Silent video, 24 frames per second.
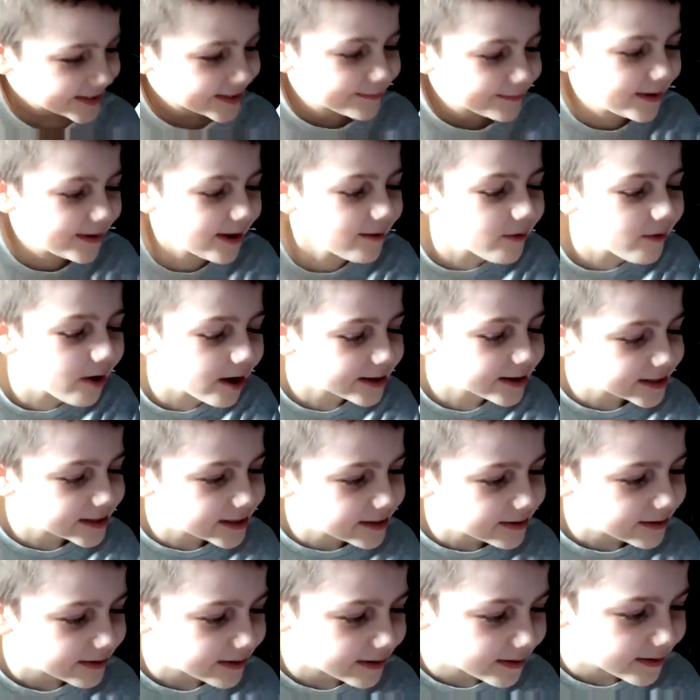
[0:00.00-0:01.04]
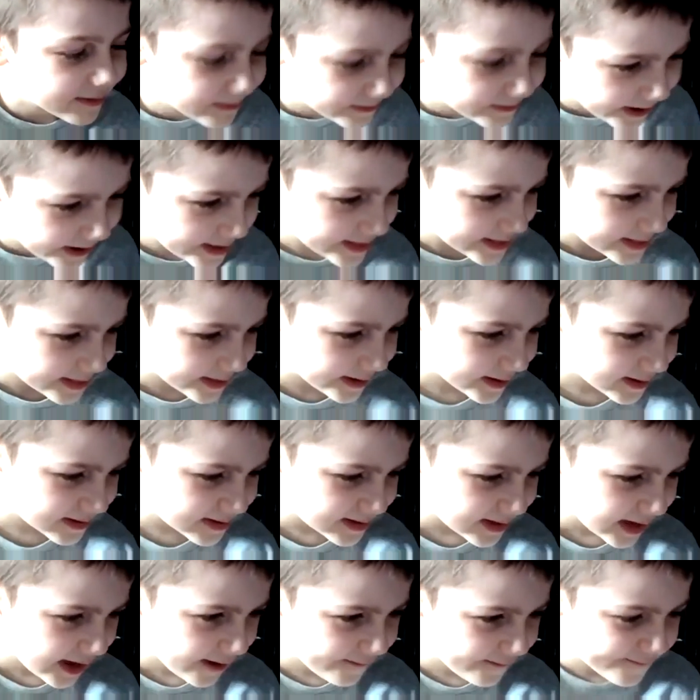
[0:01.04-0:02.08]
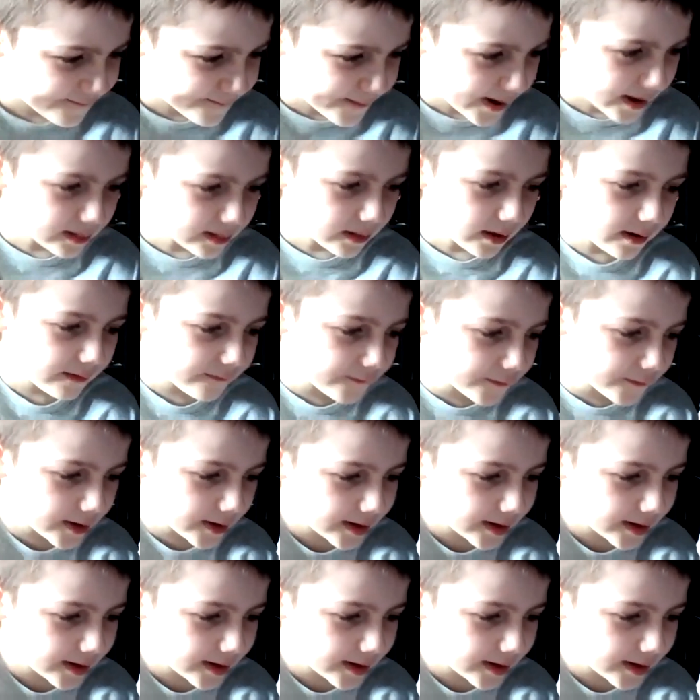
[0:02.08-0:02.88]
To me, watching wrestling saved my life,